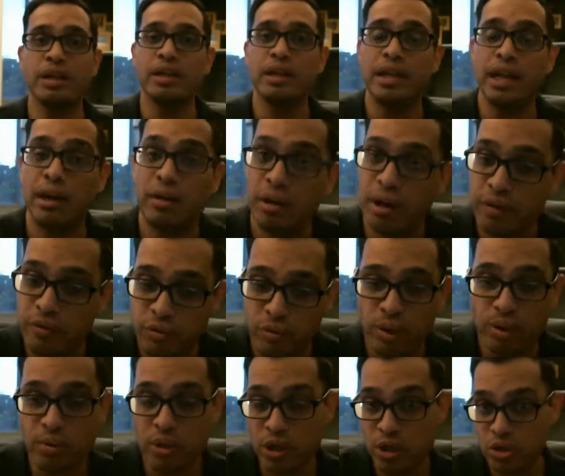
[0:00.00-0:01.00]
Now, if we
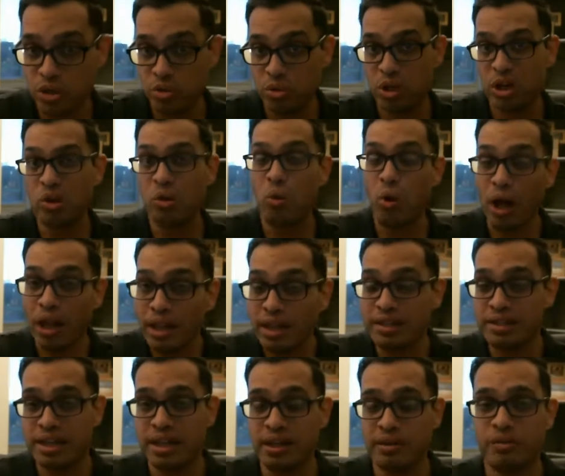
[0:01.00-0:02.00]
were to do a
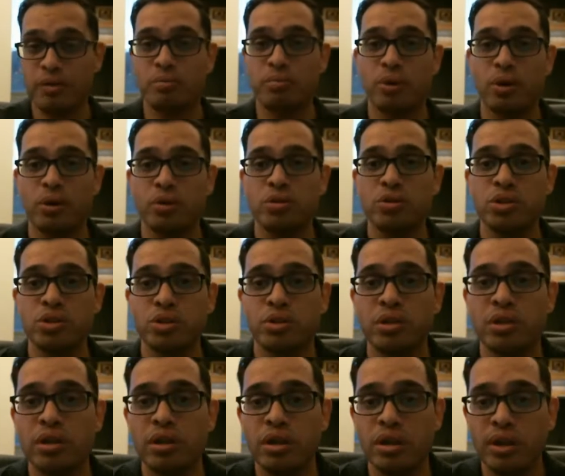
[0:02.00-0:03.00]
qualitative approach,
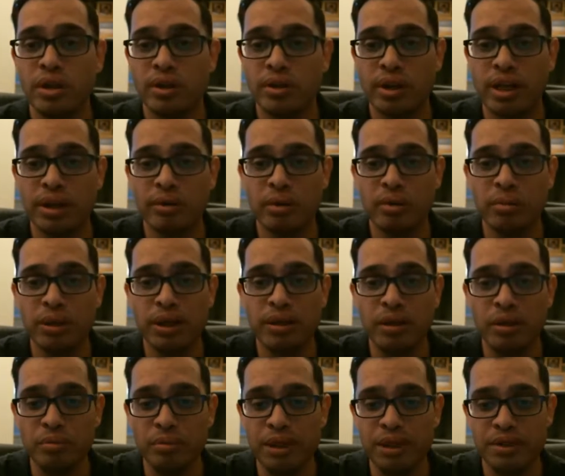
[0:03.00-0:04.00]
okay, it would be a
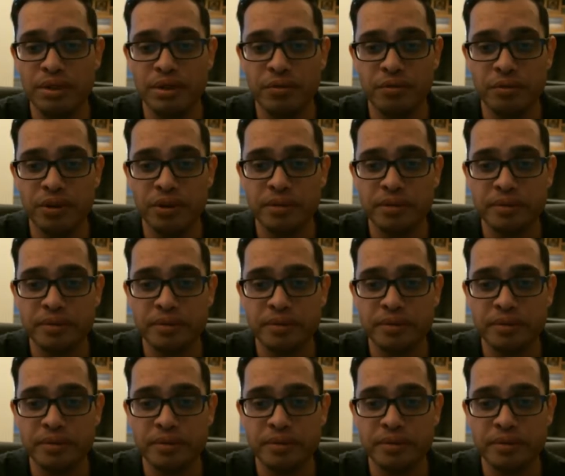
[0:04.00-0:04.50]
little bit different.